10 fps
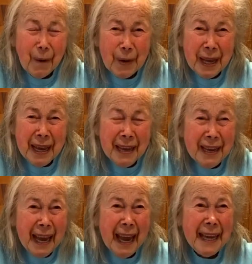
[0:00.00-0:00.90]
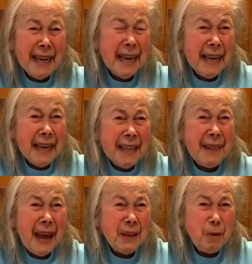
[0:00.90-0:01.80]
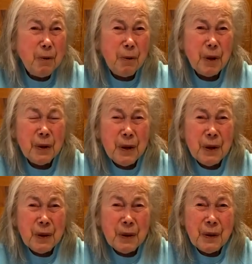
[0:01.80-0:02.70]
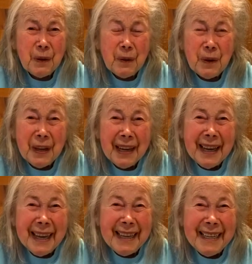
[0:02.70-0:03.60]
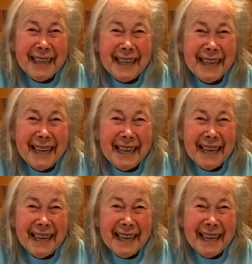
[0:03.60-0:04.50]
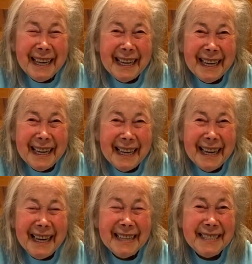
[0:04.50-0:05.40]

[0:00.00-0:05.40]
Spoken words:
Okay. Hedy, thank you for... Kent Almqvist is the photographer.